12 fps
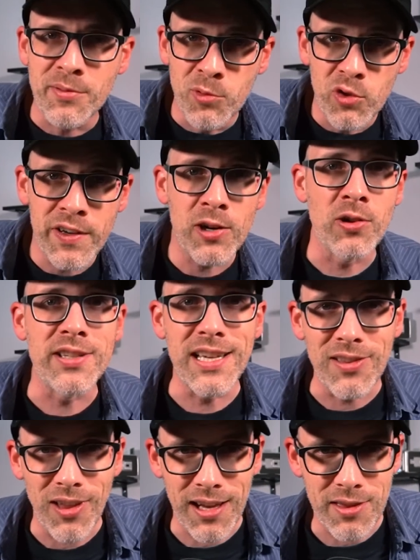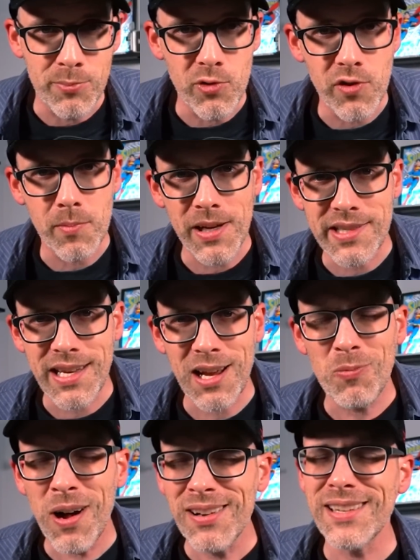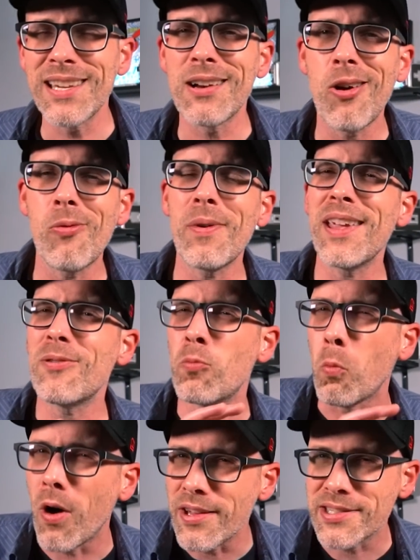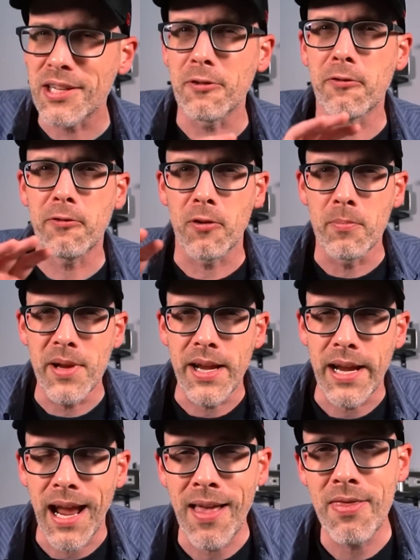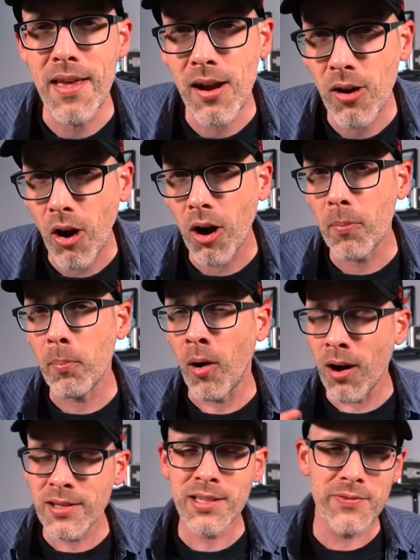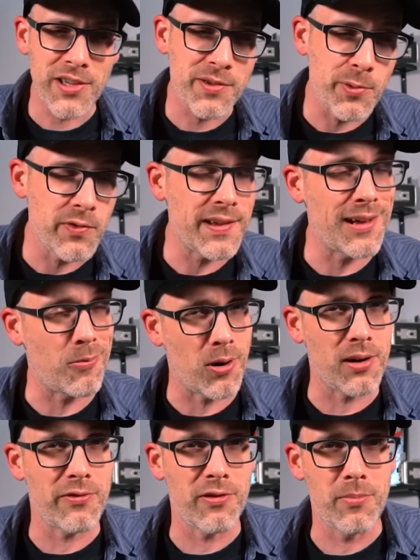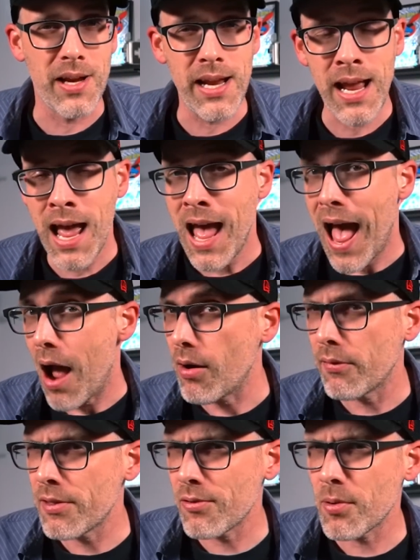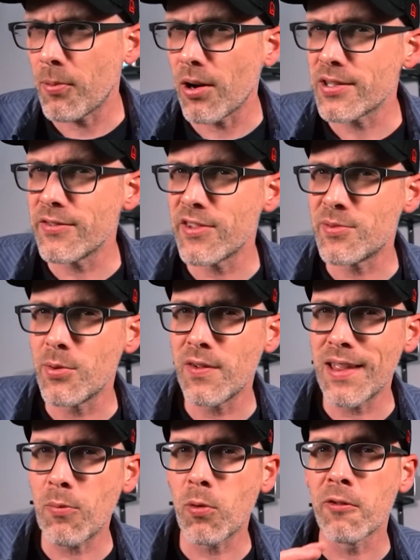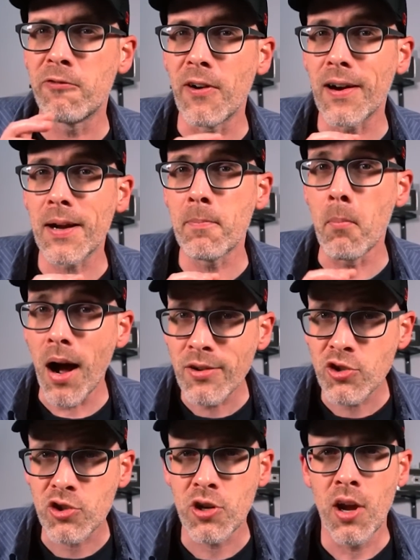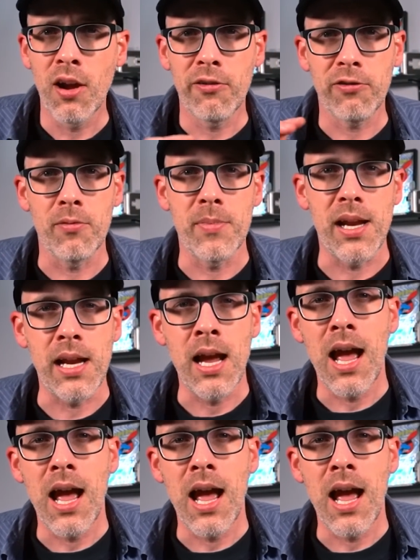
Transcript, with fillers: a movie or didn't like the movie by saying, well, you know, it wasn't for me. And there are parts of this movie that weren't for me. However, there were parts of this movie that were very much for me.